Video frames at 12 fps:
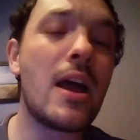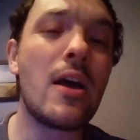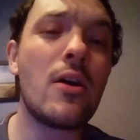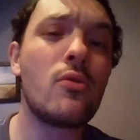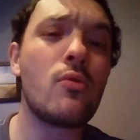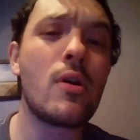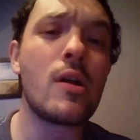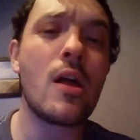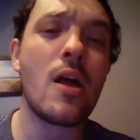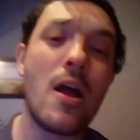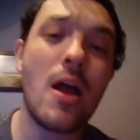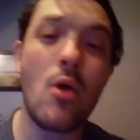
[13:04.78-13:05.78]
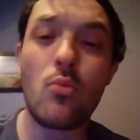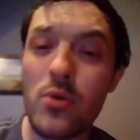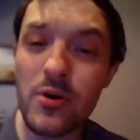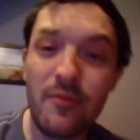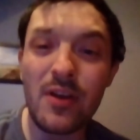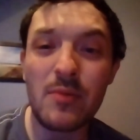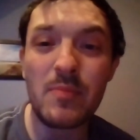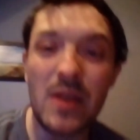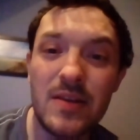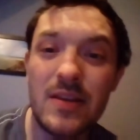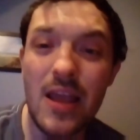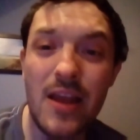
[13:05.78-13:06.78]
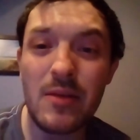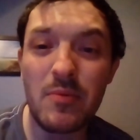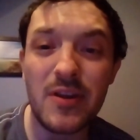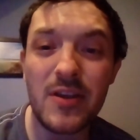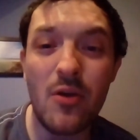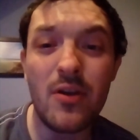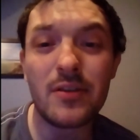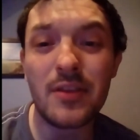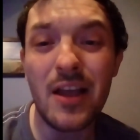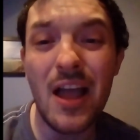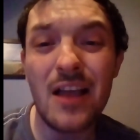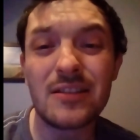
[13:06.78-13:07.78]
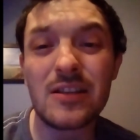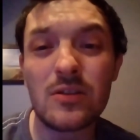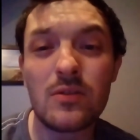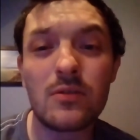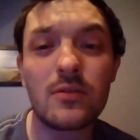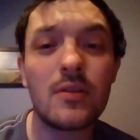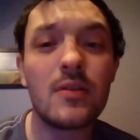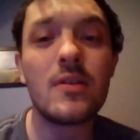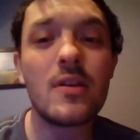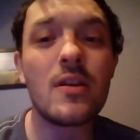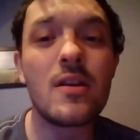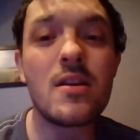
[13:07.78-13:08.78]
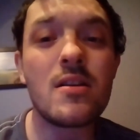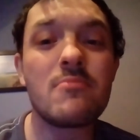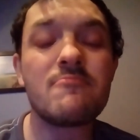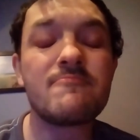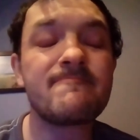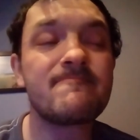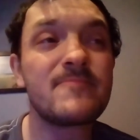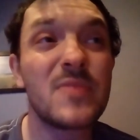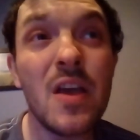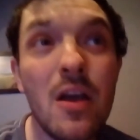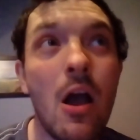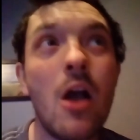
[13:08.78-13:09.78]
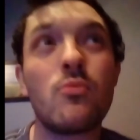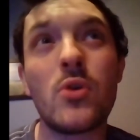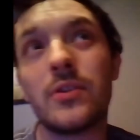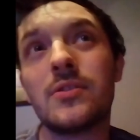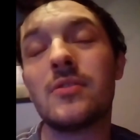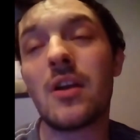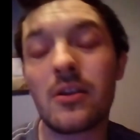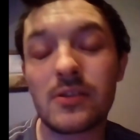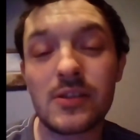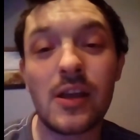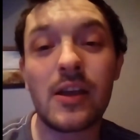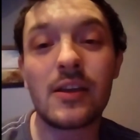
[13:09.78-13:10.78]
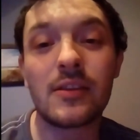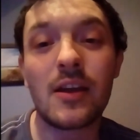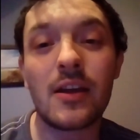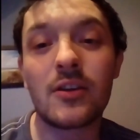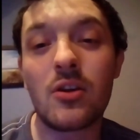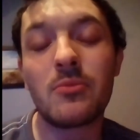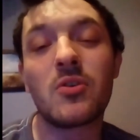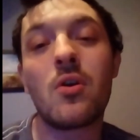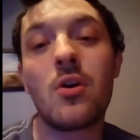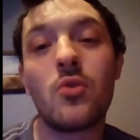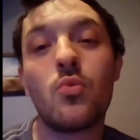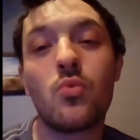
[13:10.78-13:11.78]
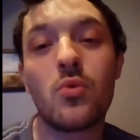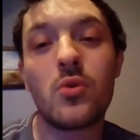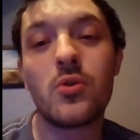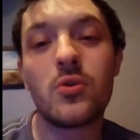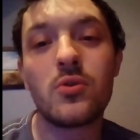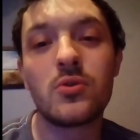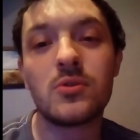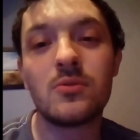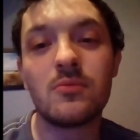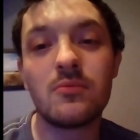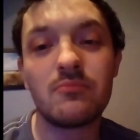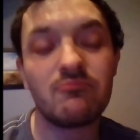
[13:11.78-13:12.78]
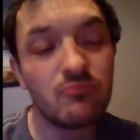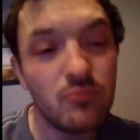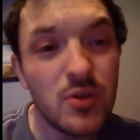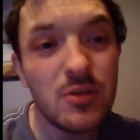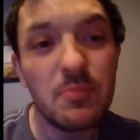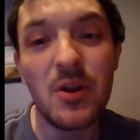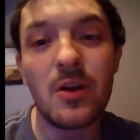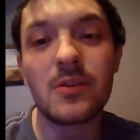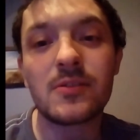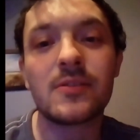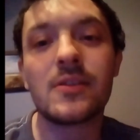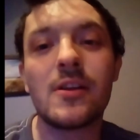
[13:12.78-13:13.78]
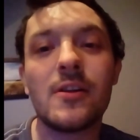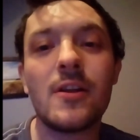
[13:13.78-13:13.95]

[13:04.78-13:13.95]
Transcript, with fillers: Now, uh, would I recommend anybody going that hasn't gone? Um, yeah, I would. I'd say that Comic-Con was was a blast.